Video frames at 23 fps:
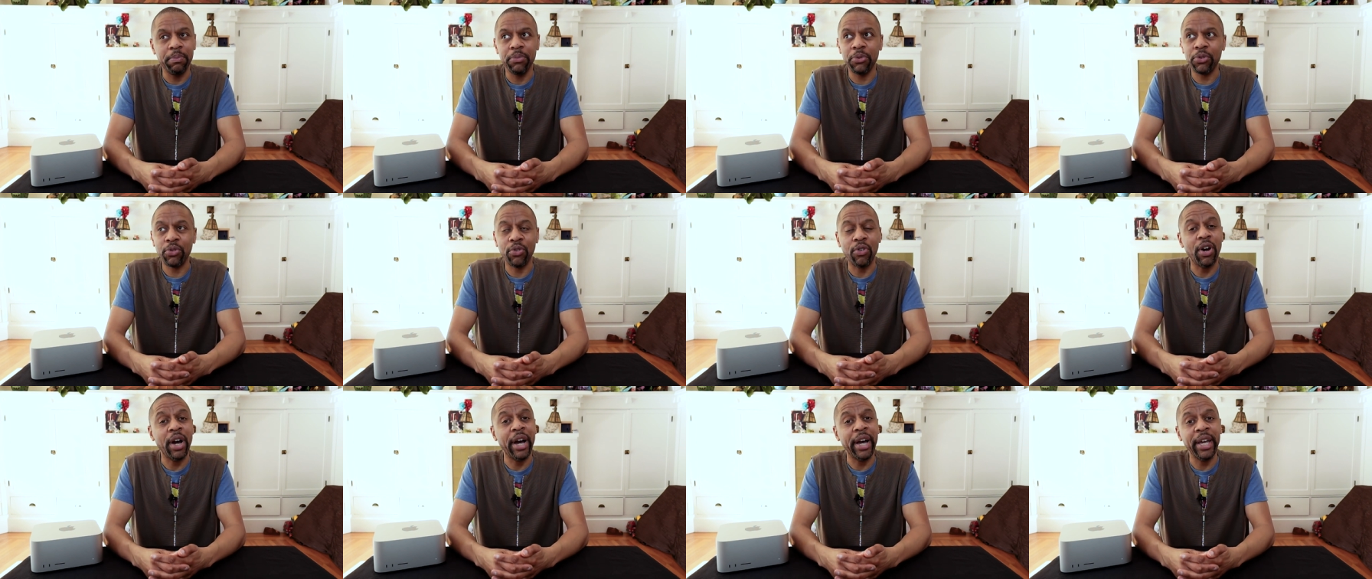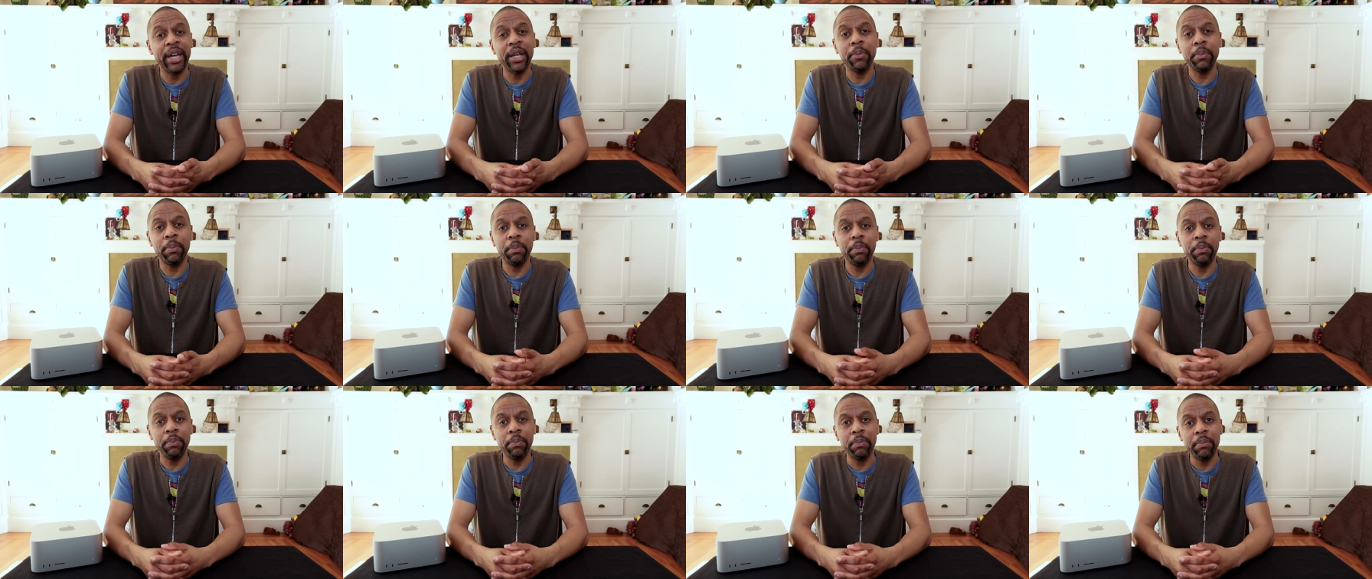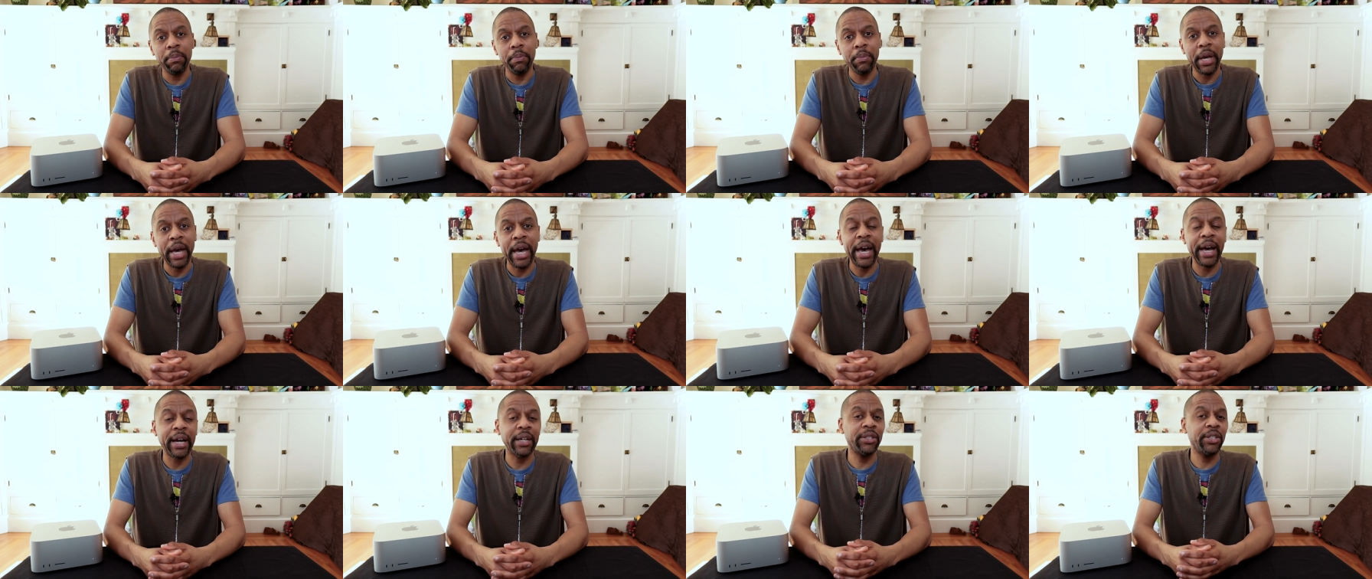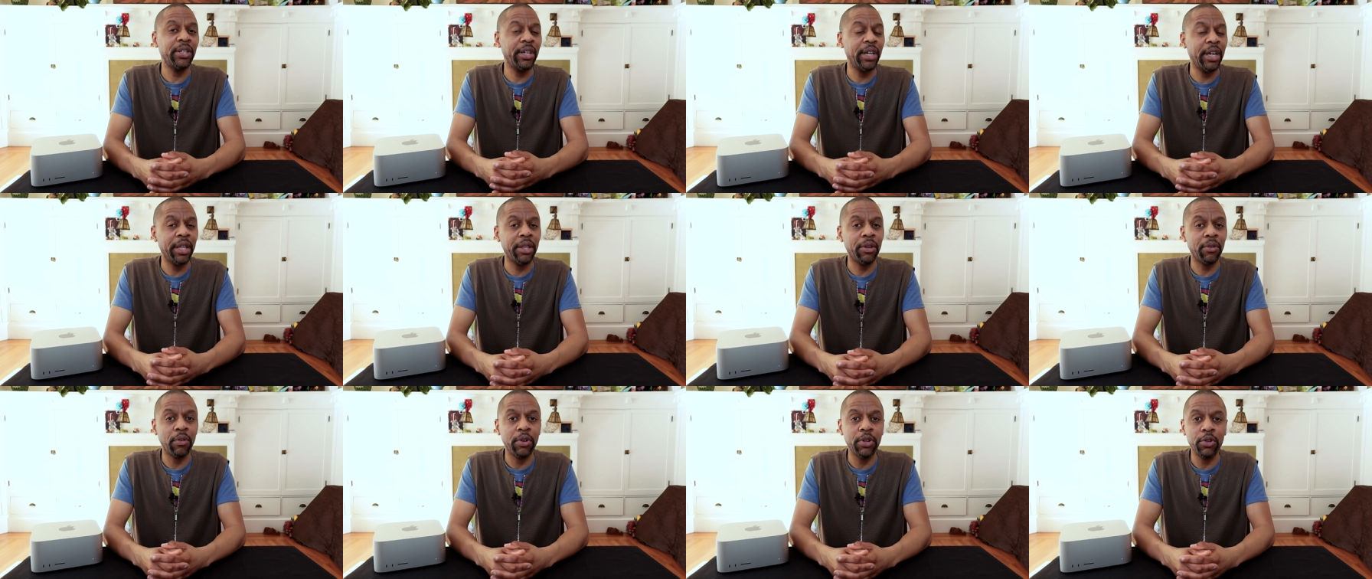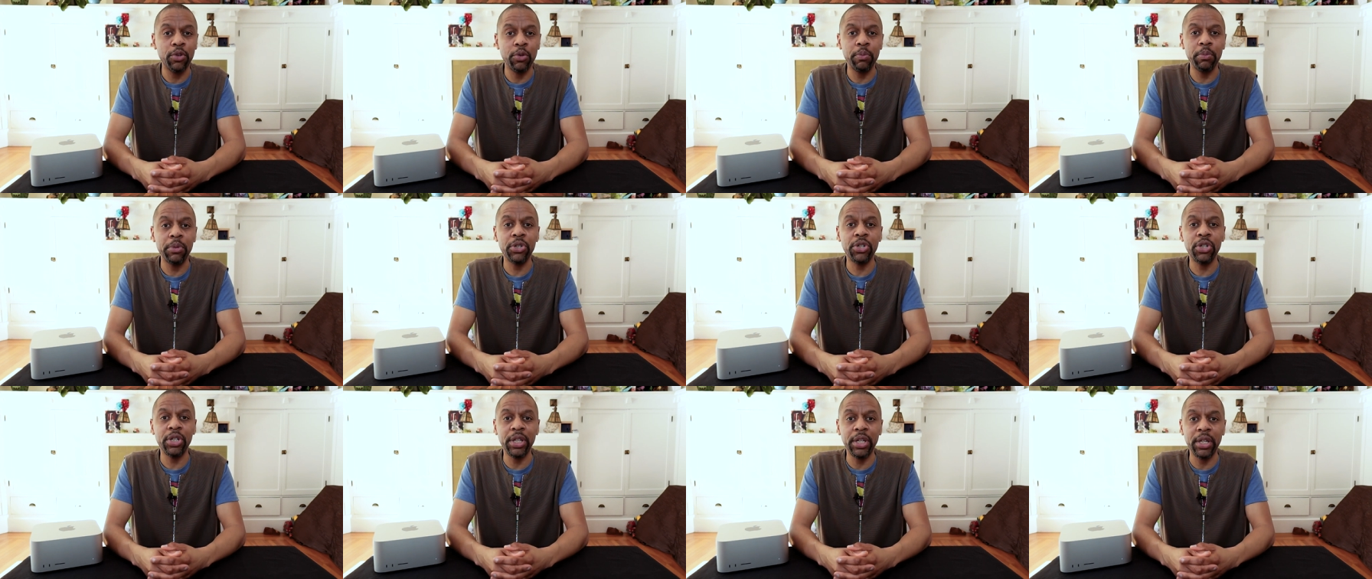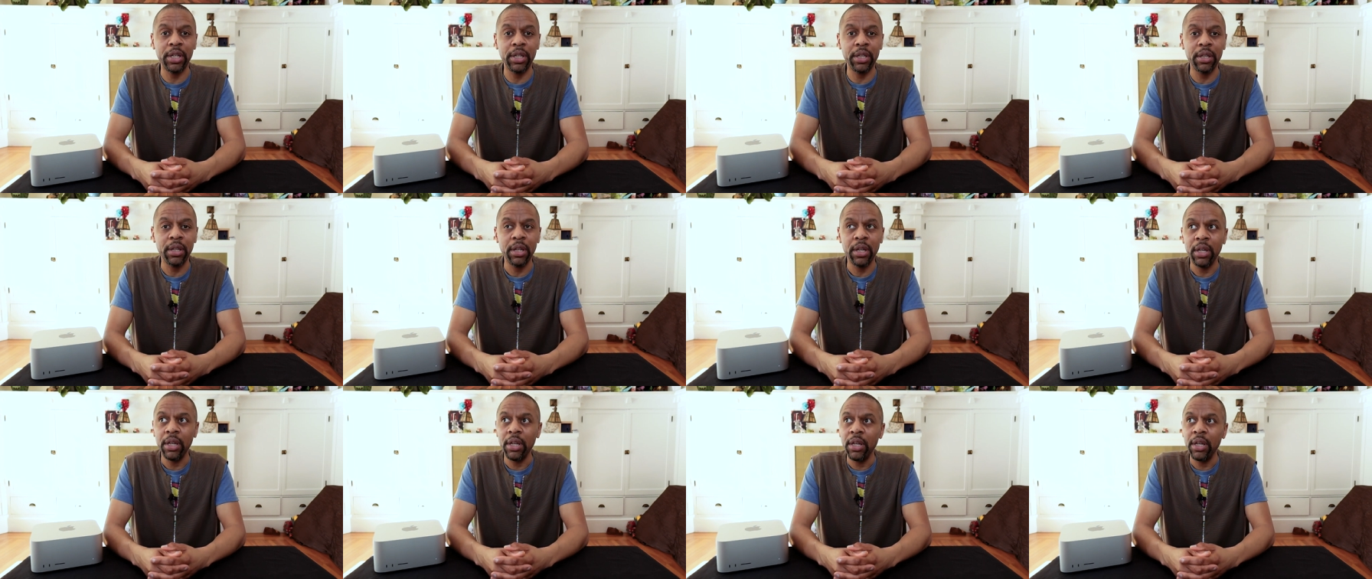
try and hack together a new machine.